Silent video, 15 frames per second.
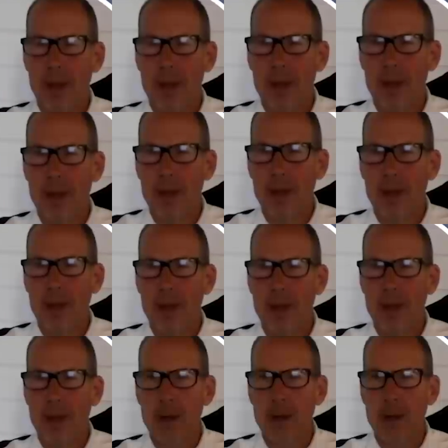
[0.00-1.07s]

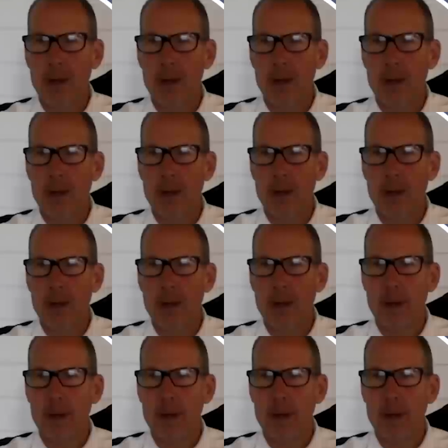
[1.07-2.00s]
(silence)